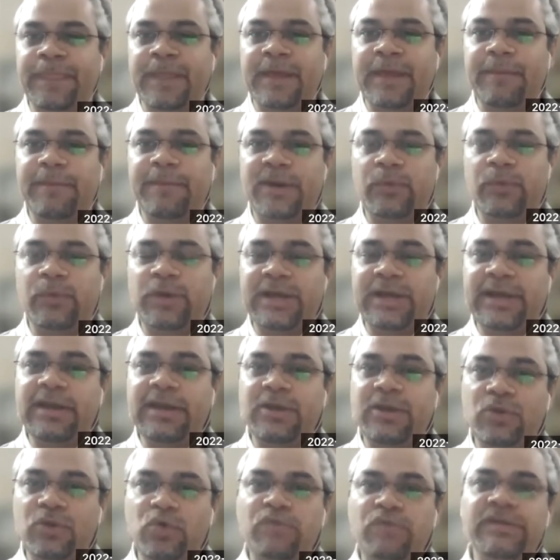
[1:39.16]
But what I'll
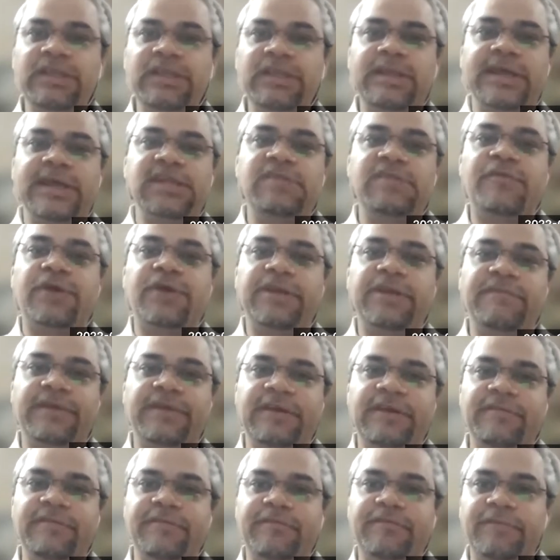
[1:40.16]
do over the next
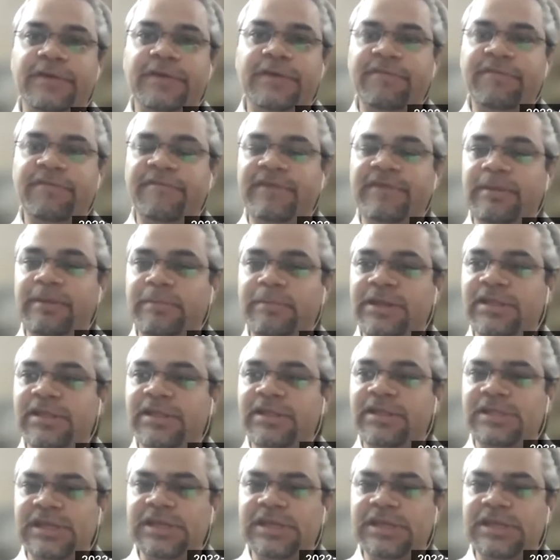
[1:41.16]
50 minutes